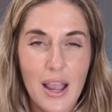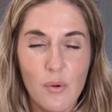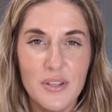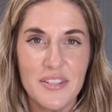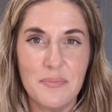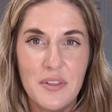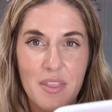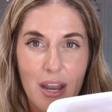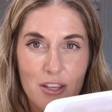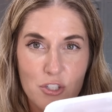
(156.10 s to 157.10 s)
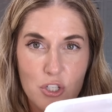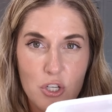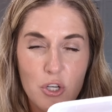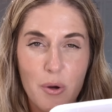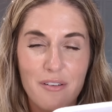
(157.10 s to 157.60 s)
I want something that has
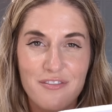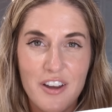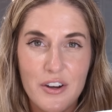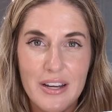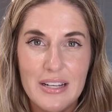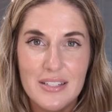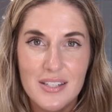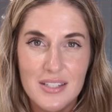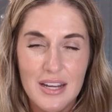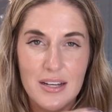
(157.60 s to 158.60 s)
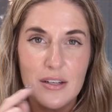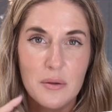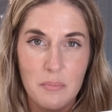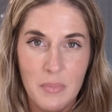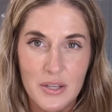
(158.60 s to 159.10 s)
two very
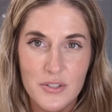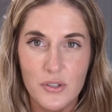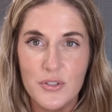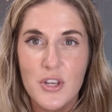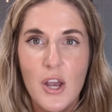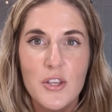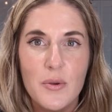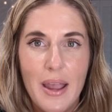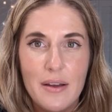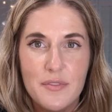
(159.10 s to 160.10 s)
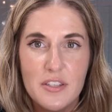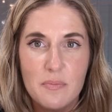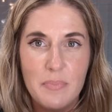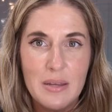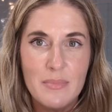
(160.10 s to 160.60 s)
distinct muscles. So I have
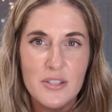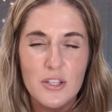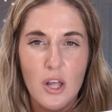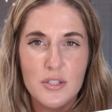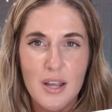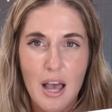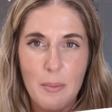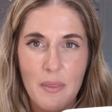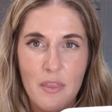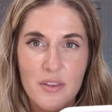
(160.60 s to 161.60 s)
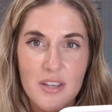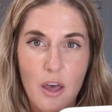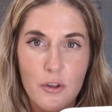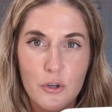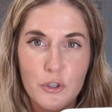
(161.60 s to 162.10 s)
this big muscle on top and then this
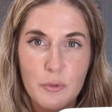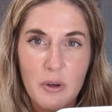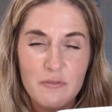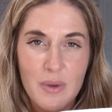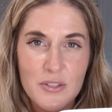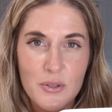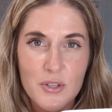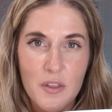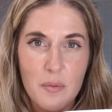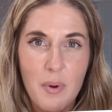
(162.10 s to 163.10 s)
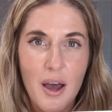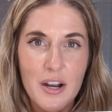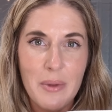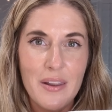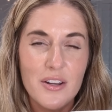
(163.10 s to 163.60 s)
other group of muscles on the
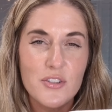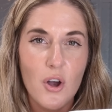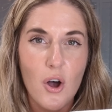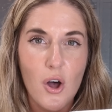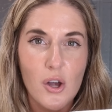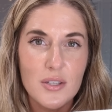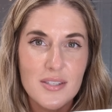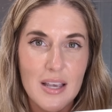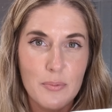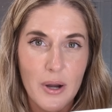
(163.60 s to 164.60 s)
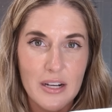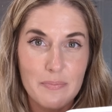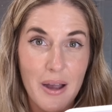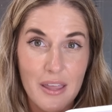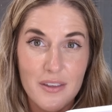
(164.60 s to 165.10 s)
bottom, and it is all
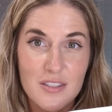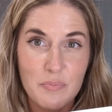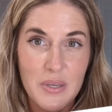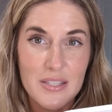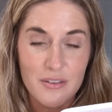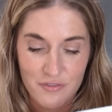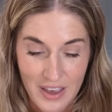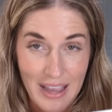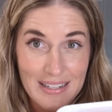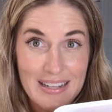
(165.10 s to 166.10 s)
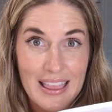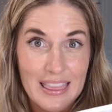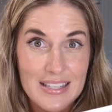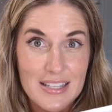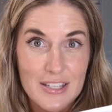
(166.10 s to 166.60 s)
separated by this piece of fat.
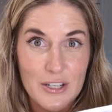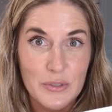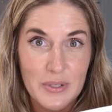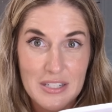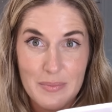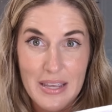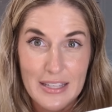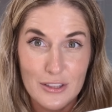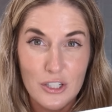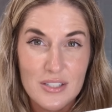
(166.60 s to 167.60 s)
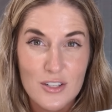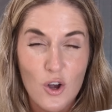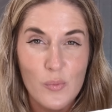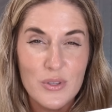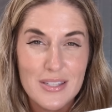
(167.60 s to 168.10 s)
This is a good one to me. It looks
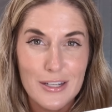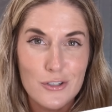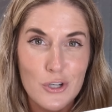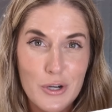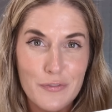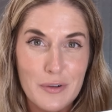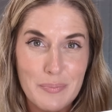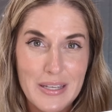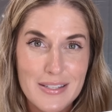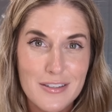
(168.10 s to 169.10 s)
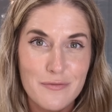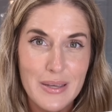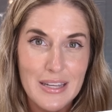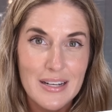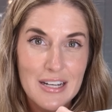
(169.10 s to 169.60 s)
almost like two different pieces of
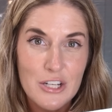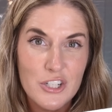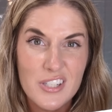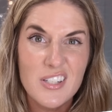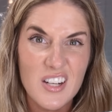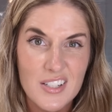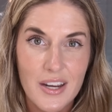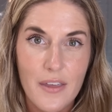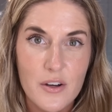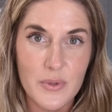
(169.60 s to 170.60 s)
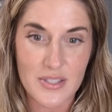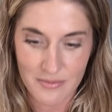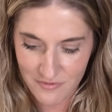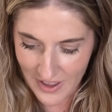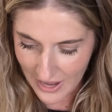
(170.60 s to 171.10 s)
meat just stuck together with
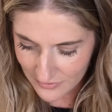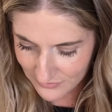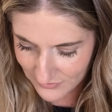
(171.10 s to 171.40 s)
some fat.